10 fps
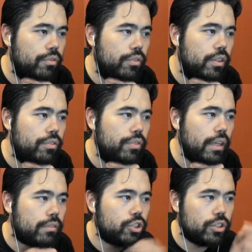If, if
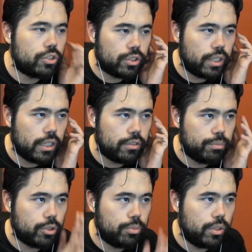FG just takes, a
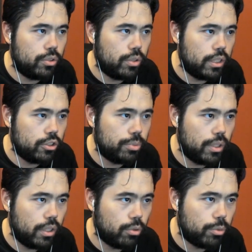bishop d2, I can just
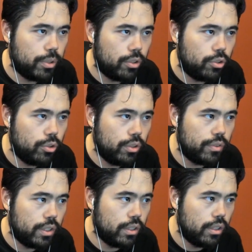play like rook b2
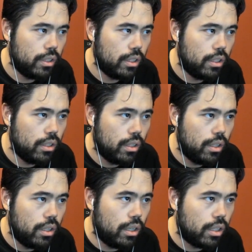even.
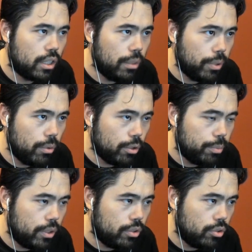Uh, can I play rook
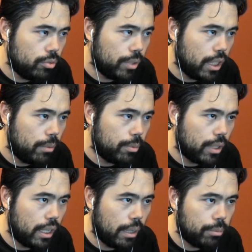b2? Maybe,
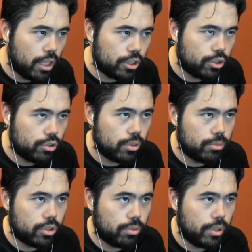but I, am not sure, so
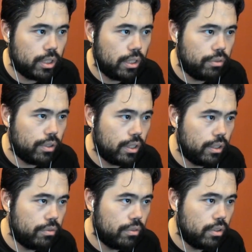I'm just going to play knight
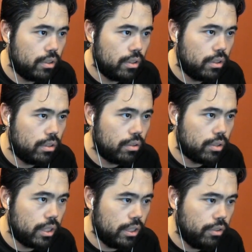e5.
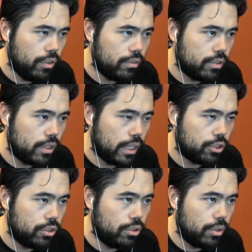Okay, knight d5 doesn't
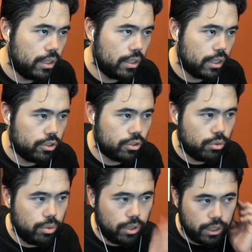actually do anything. I just
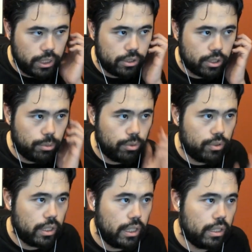go queen d8. He's got to move
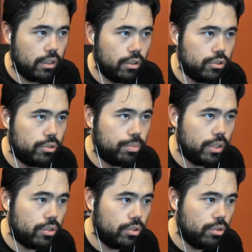the knight. Now he loses
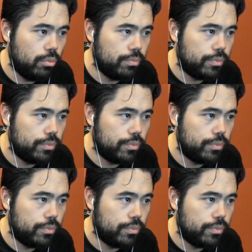b2.